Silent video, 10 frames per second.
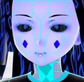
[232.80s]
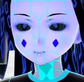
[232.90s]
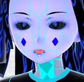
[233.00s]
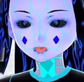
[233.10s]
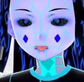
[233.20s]

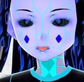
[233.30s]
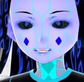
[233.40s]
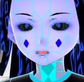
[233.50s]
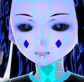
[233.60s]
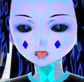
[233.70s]
It can be
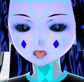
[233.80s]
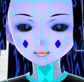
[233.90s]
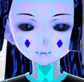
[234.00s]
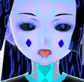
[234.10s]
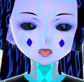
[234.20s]
any amount of
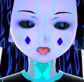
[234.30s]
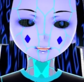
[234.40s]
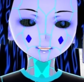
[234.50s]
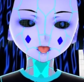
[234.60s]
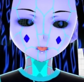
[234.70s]
SR, but
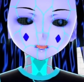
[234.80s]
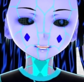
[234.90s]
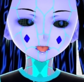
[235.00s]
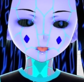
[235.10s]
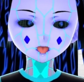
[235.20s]
I put it
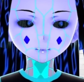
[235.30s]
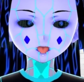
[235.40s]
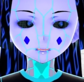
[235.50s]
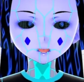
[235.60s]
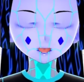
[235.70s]
at
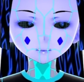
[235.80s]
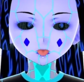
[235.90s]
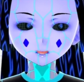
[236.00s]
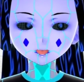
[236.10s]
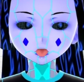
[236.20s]
1000 because
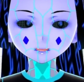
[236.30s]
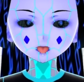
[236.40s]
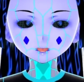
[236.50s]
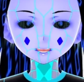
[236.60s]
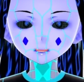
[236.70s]
most people are
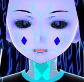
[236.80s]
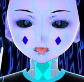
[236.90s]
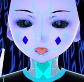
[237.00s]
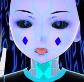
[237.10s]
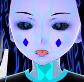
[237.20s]
trying to get
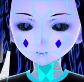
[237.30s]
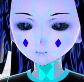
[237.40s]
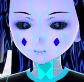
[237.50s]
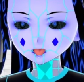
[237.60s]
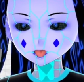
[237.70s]
from
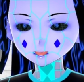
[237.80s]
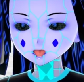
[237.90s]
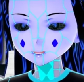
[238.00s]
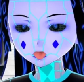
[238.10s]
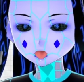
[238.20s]
the bottom
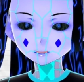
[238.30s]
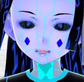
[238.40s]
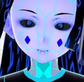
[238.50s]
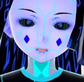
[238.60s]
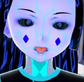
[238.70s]
of gold
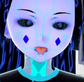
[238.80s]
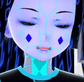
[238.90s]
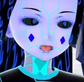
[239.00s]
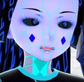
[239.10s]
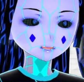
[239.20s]
to the
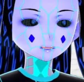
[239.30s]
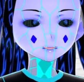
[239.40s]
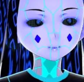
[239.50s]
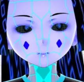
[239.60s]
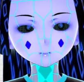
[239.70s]
bottom of diamond.
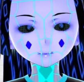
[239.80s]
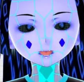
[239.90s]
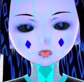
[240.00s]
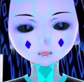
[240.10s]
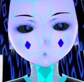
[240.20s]

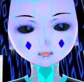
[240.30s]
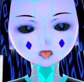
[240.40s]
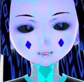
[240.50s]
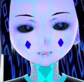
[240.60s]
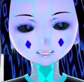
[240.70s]
Second part I'm going to
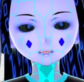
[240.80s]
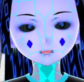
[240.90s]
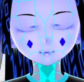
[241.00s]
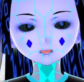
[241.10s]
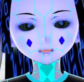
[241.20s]
explain
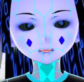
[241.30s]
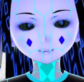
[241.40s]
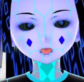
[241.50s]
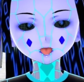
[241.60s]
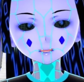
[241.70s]
is the
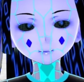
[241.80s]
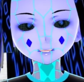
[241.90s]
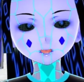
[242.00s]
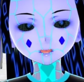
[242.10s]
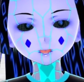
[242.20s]
X minus
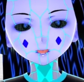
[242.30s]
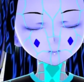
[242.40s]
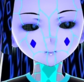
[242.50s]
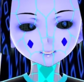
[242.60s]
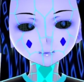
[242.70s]
50.
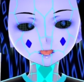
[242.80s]
This gets